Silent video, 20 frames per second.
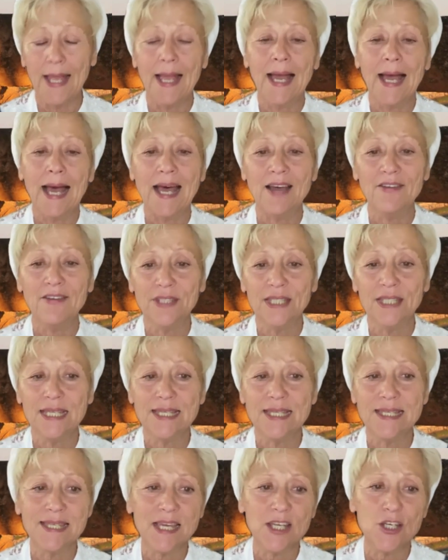have the
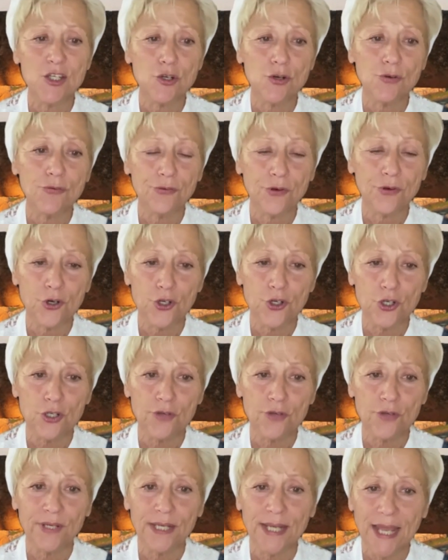essential function
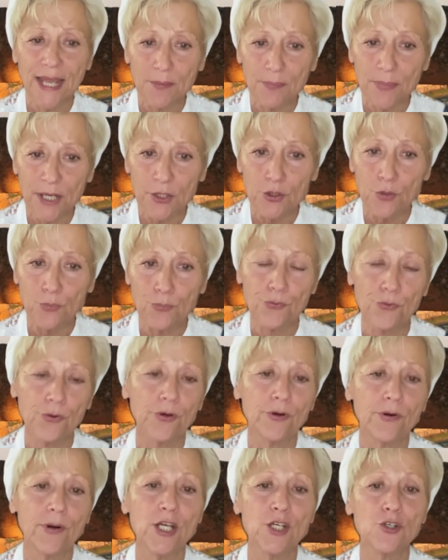of enabling the
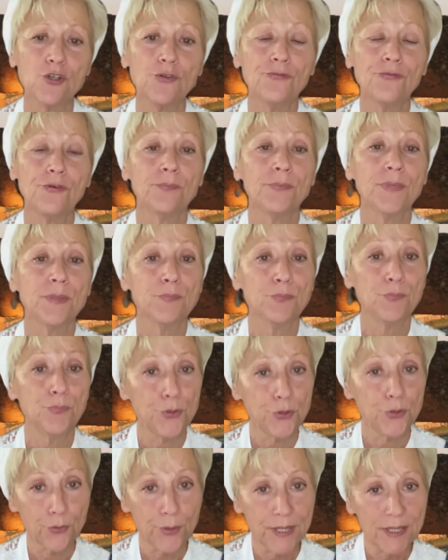progression from
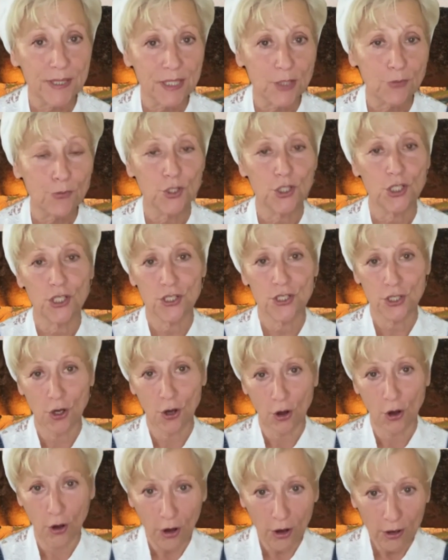impurity, which is
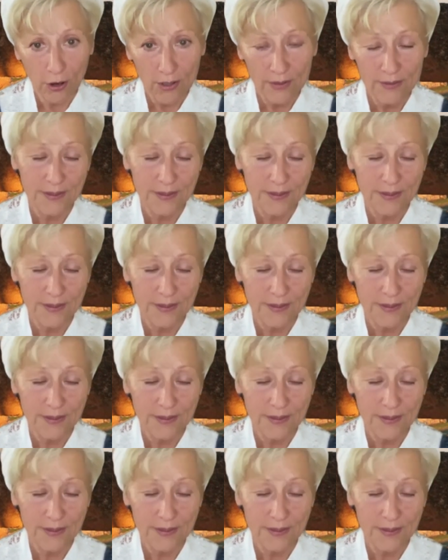Or,